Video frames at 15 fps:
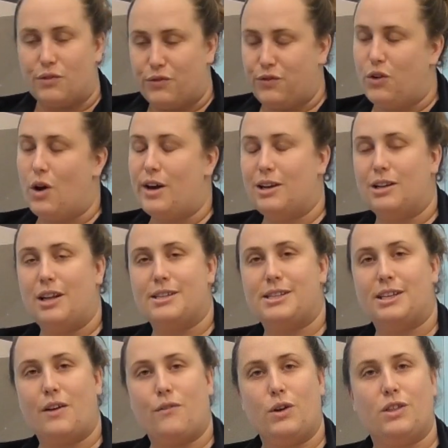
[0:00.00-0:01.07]
of
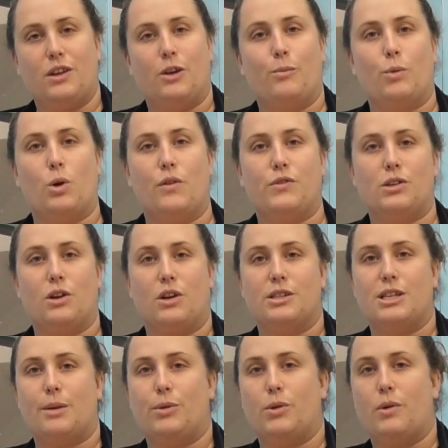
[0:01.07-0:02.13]
finalising everything and we're off to go to
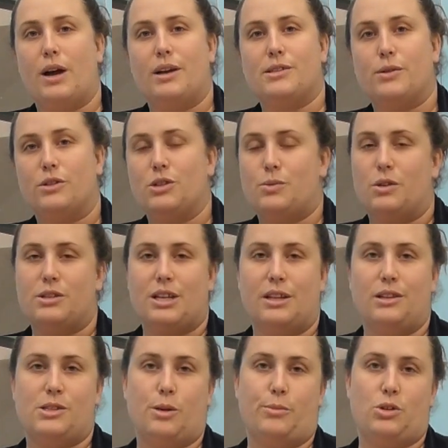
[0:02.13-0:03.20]
WA, so I just want to take
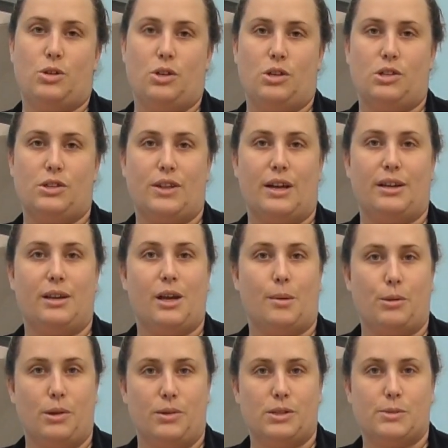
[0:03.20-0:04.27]
this opportunity to thank a
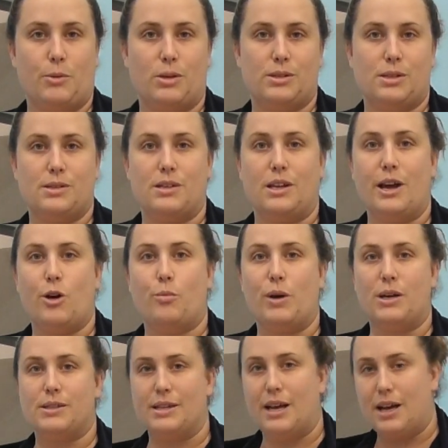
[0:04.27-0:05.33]
couple of the sponsors that help
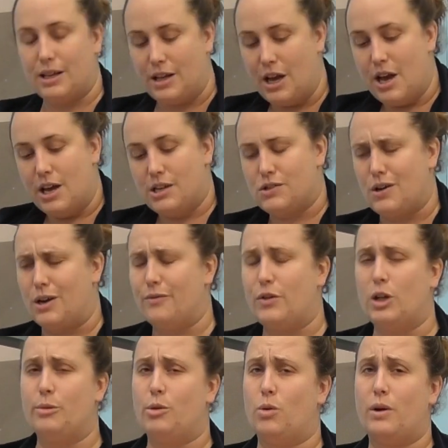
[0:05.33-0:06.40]
us out. Australian
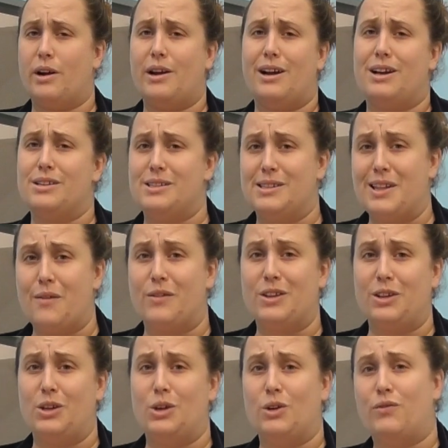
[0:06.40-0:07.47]
Volleyball Warehouse,
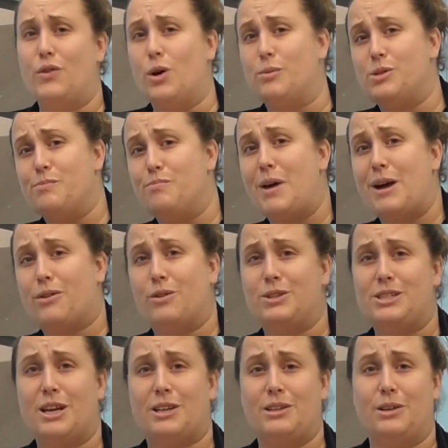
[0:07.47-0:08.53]
loving the uniforms. Macron
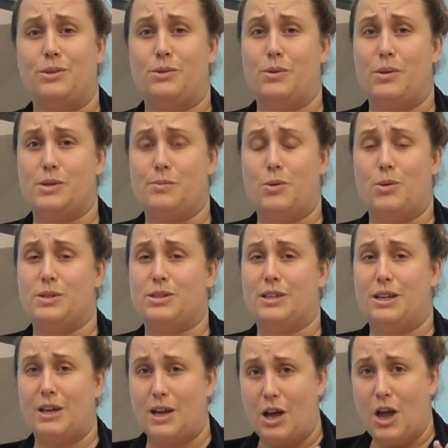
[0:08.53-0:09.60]
Technical Sports
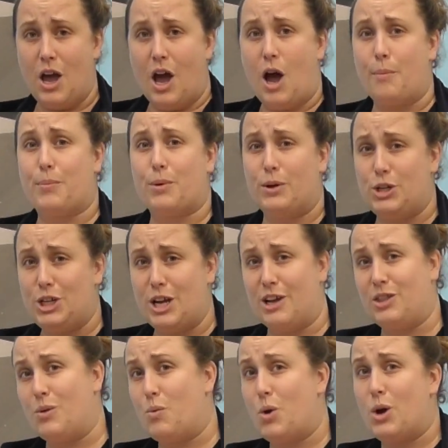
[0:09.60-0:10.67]
Gear,
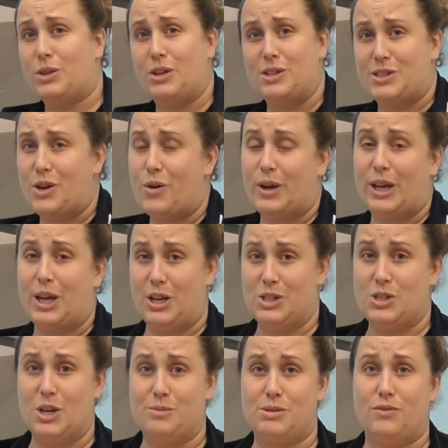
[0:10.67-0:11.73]
appreciate the work that's going in
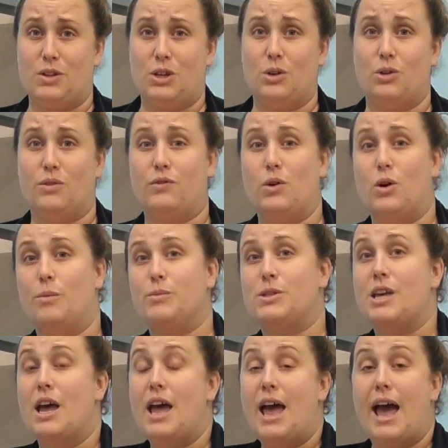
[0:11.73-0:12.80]
terms of the
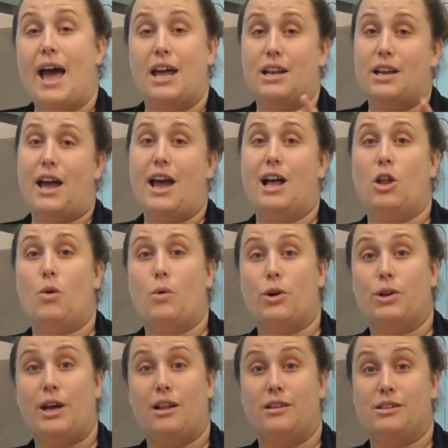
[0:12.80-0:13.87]
uniforms. And Hello
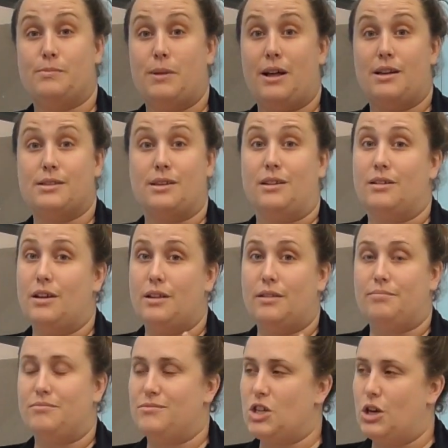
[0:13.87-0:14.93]
World Helen's Plaza.
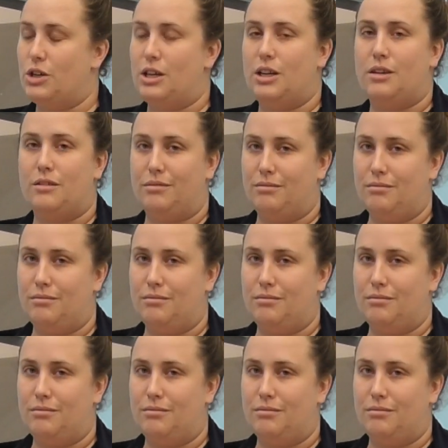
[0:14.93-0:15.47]
Tony,